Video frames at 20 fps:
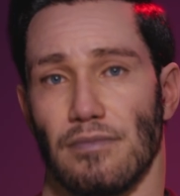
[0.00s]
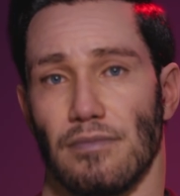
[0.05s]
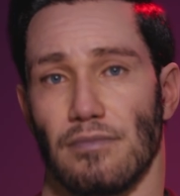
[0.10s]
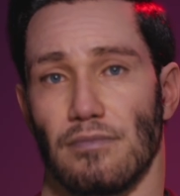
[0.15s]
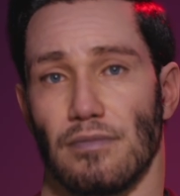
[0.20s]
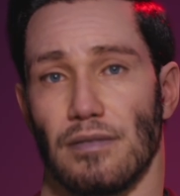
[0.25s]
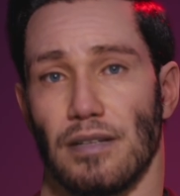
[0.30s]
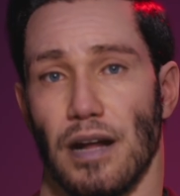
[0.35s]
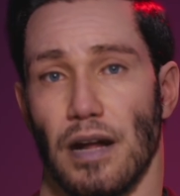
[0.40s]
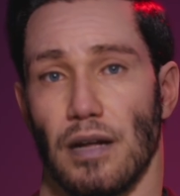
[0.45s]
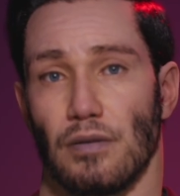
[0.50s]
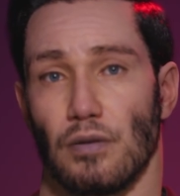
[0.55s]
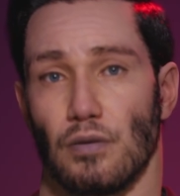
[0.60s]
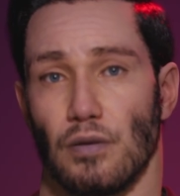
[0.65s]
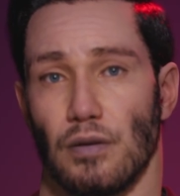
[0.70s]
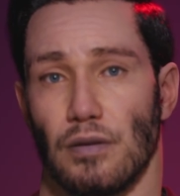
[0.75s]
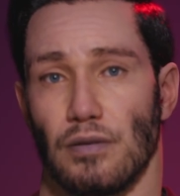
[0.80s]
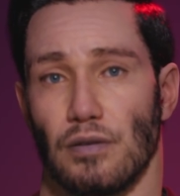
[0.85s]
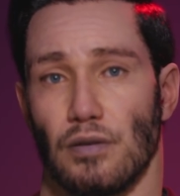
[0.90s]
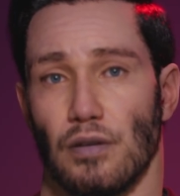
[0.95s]
The
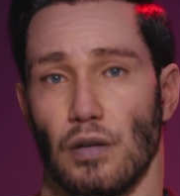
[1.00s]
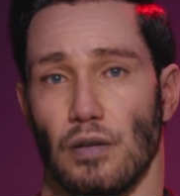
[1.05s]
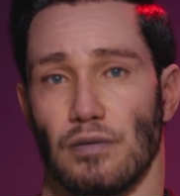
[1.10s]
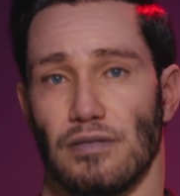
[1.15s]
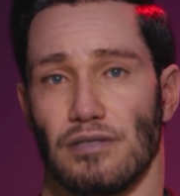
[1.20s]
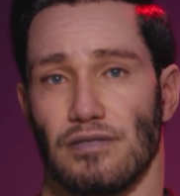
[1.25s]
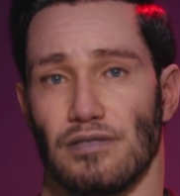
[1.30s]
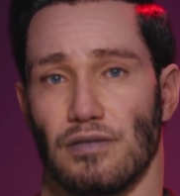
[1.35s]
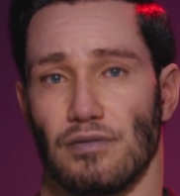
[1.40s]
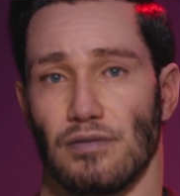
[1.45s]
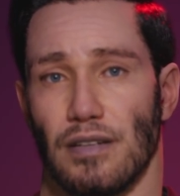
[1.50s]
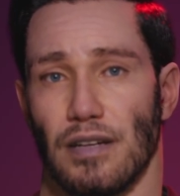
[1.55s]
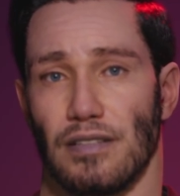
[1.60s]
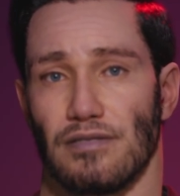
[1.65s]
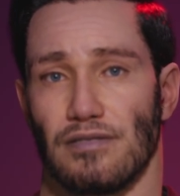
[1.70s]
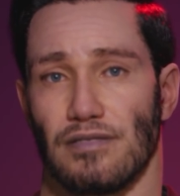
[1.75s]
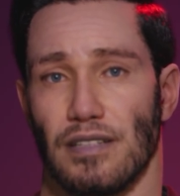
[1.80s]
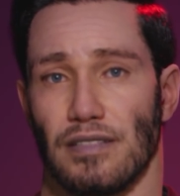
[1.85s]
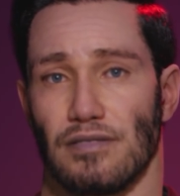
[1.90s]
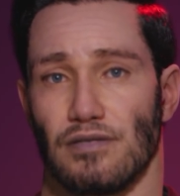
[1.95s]
algorithm notices
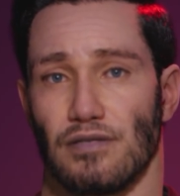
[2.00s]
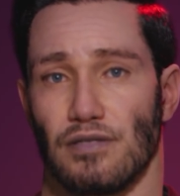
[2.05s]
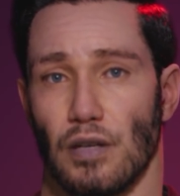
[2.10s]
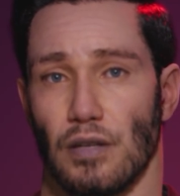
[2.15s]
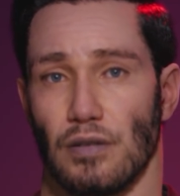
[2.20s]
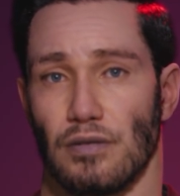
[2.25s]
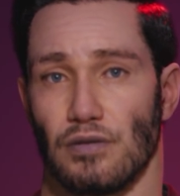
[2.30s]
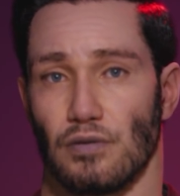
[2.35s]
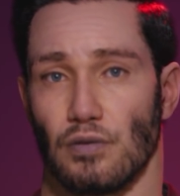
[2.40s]
this and starts